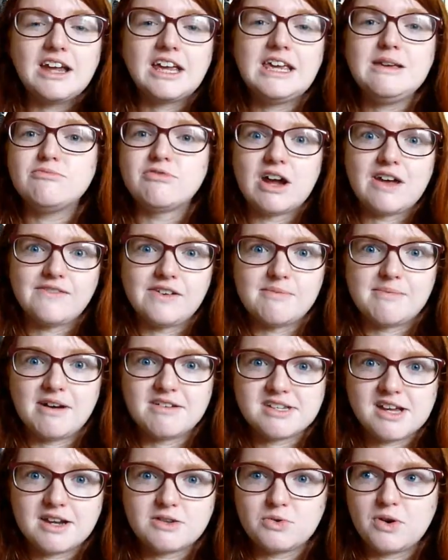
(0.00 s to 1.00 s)
I keep raving
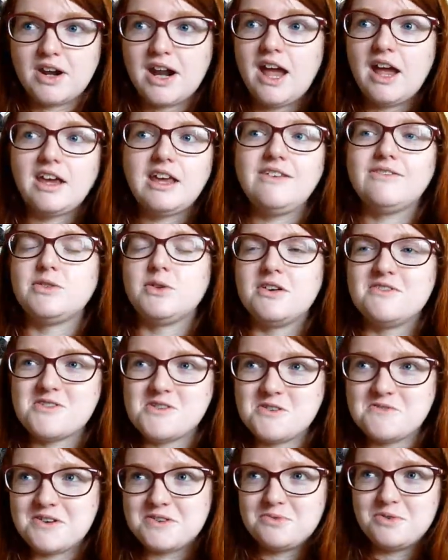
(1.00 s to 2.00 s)
about Tan Tuan Eng, even though I've
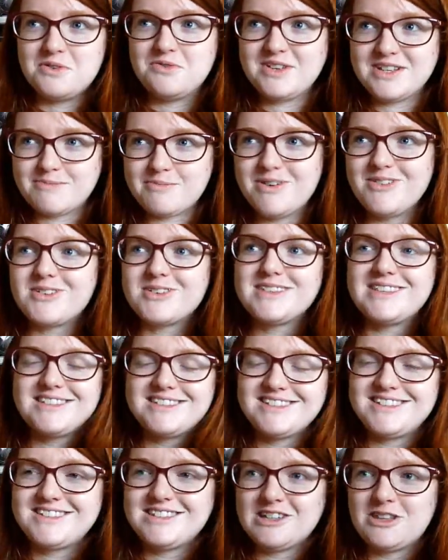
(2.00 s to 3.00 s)
only read one of his books.
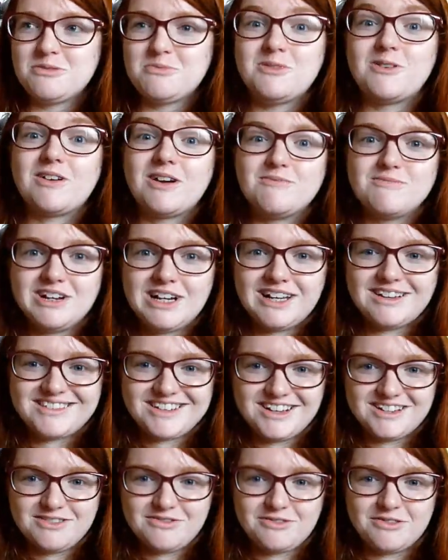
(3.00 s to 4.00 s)
This is his other book. I'm really
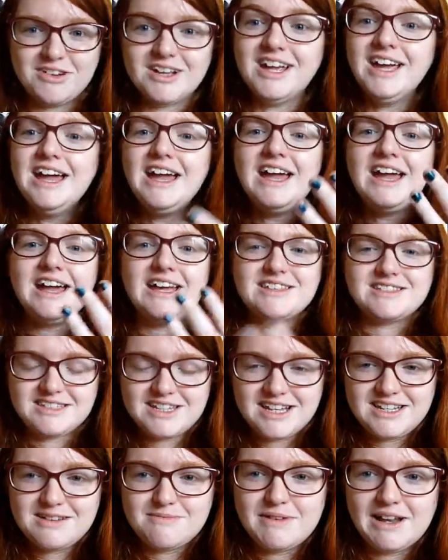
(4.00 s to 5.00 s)
excited for it. It's
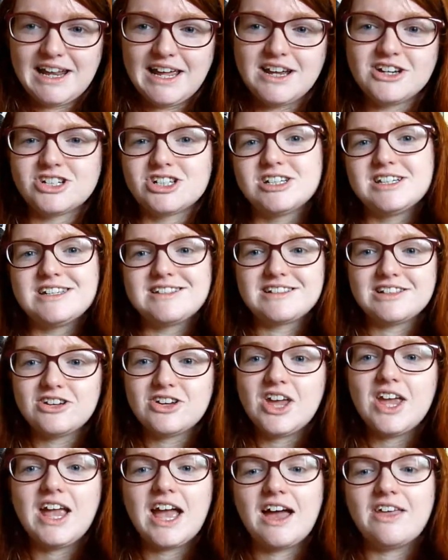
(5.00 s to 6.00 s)
set in Malaysia. It's
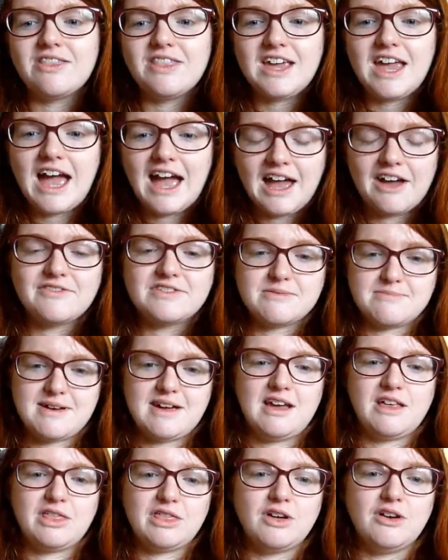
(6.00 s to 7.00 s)
looking at the
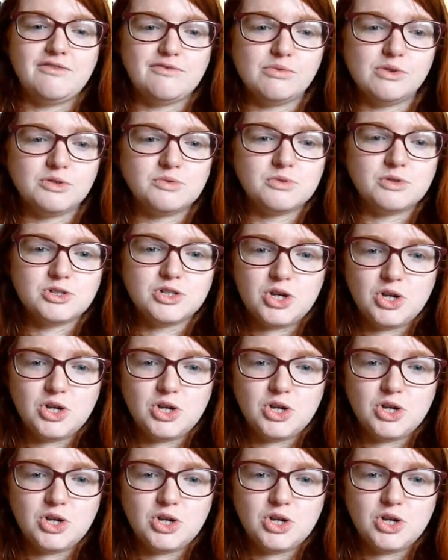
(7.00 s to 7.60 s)
aftermath of World War